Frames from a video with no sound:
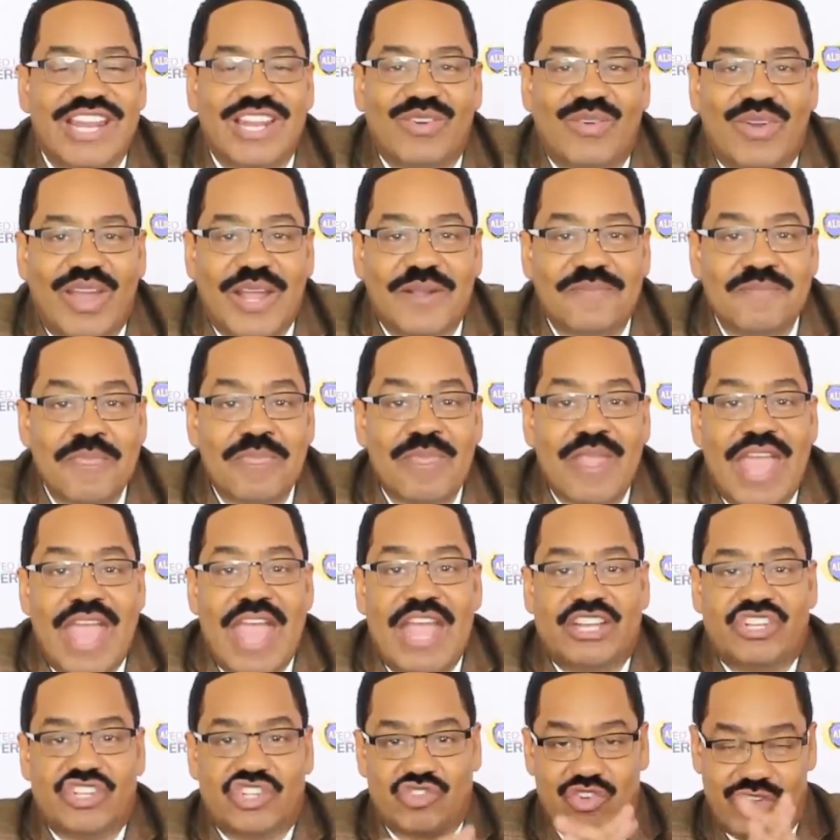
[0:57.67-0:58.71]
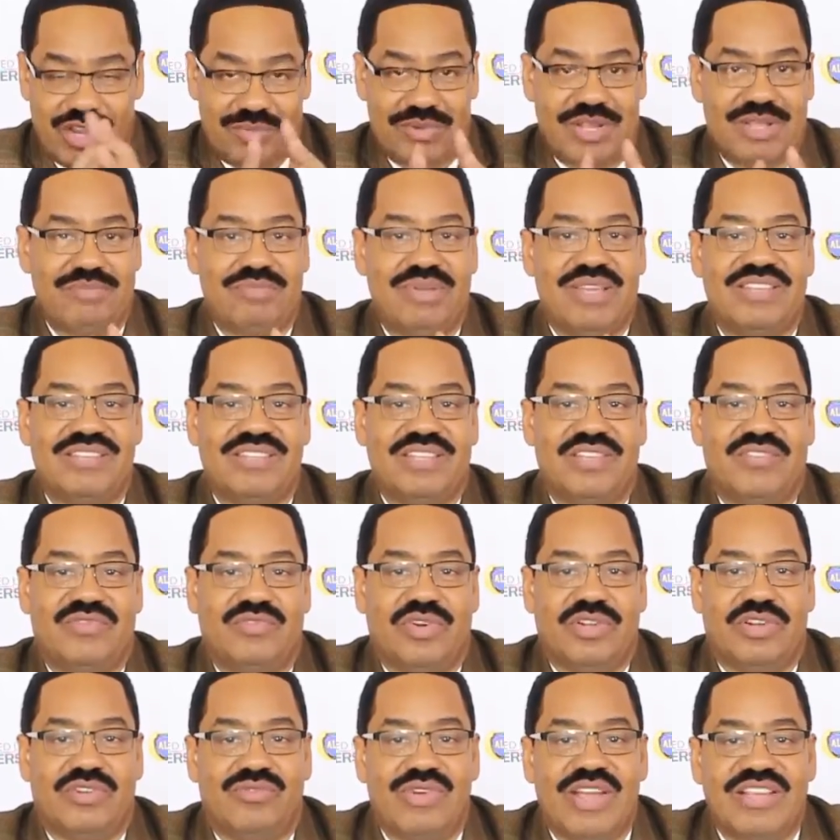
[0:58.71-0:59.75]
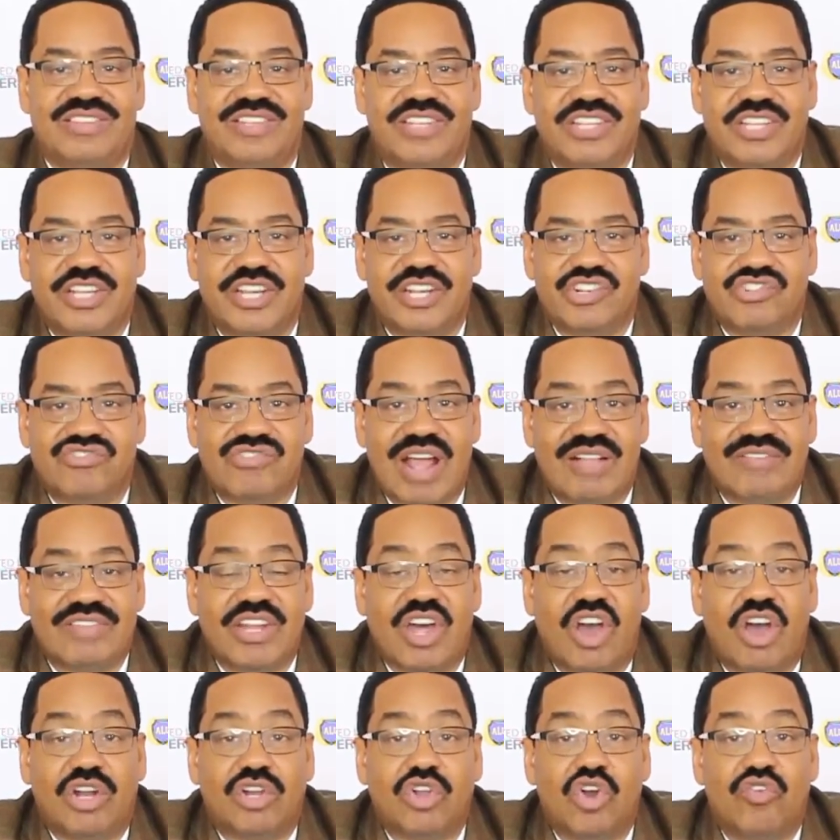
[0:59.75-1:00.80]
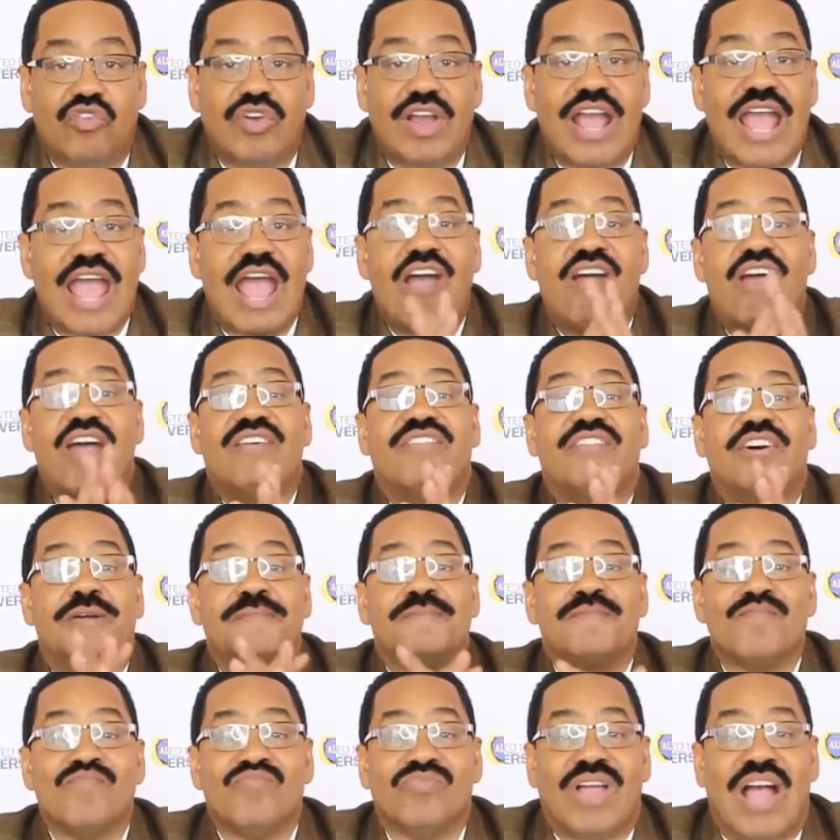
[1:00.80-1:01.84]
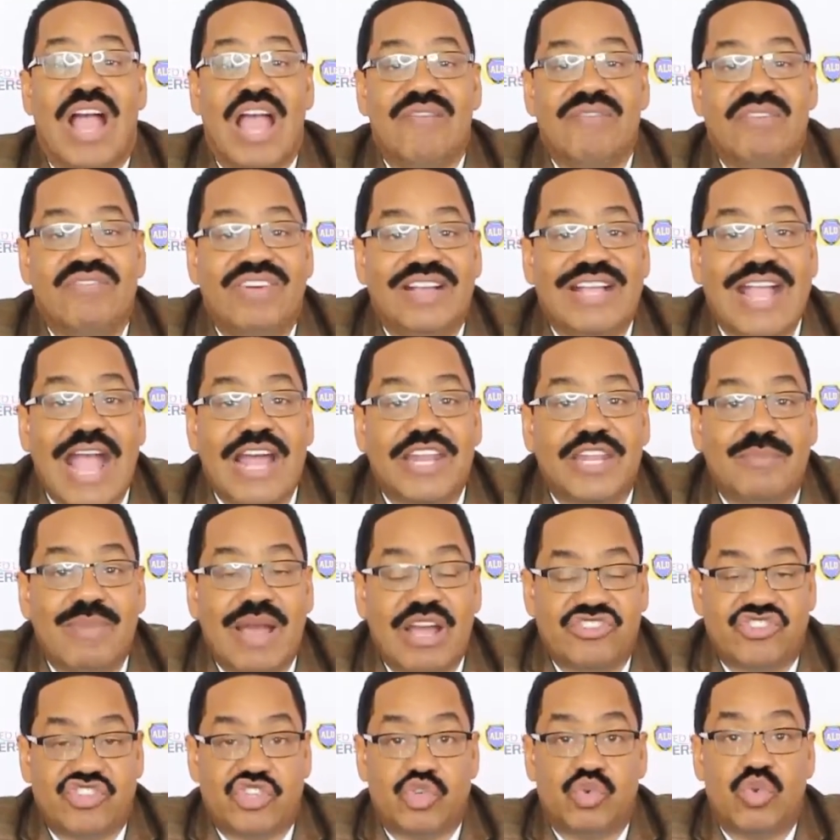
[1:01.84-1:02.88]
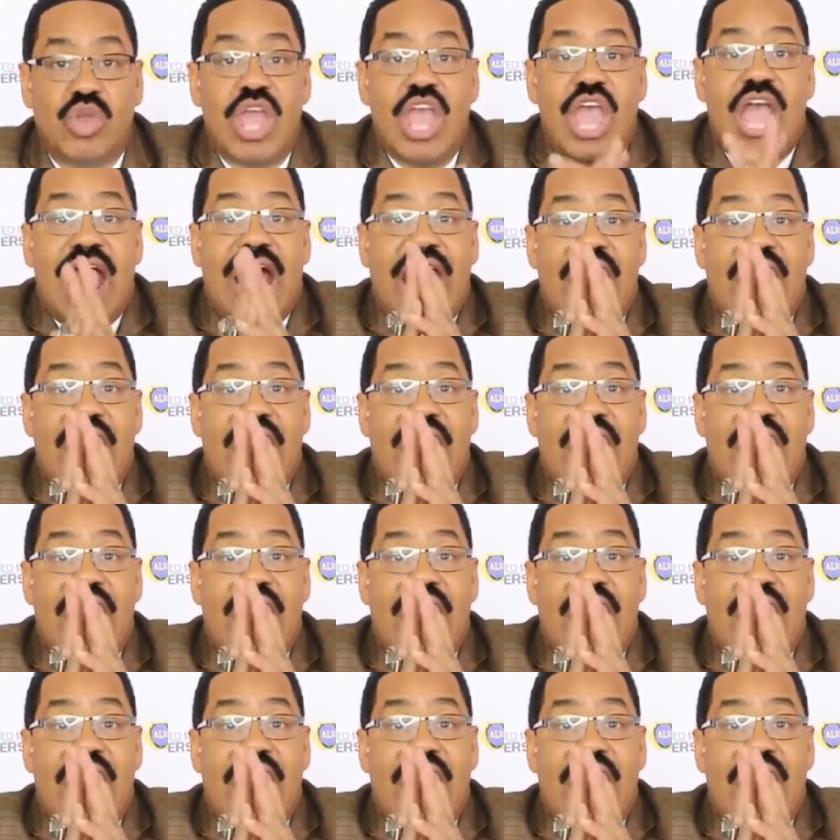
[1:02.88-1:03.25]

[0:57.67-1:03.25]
Anyway, extremely busy for the rest of the year, traveling all over. However, I haven't forgotten about you.